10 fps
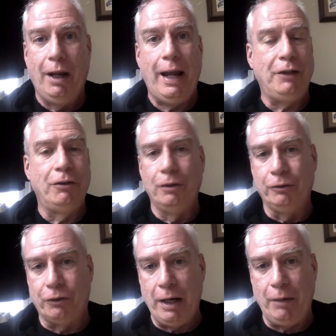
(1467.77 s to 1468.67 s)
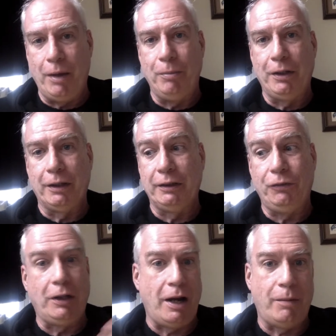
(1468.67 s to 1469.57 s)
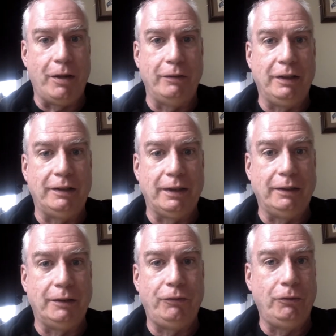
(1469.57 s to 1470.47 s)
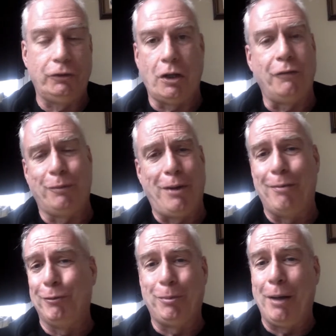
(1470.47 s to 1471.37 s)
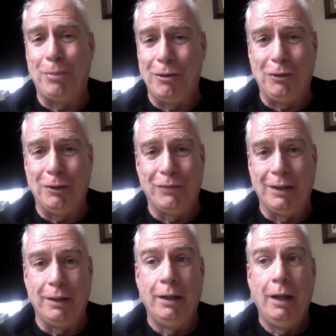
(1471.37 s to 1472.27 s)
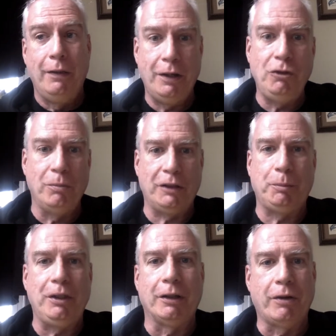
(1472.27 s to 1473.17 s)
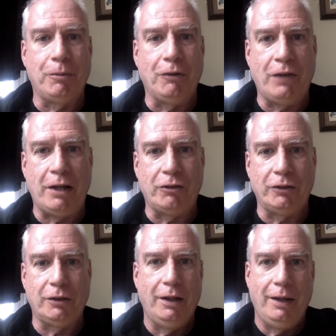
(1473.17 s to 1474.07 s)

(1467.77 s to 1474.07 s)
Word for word: And you're a loser anyway, because if you care about these things, if you solve your problems by punching a villain, then you must be a crypto fascist.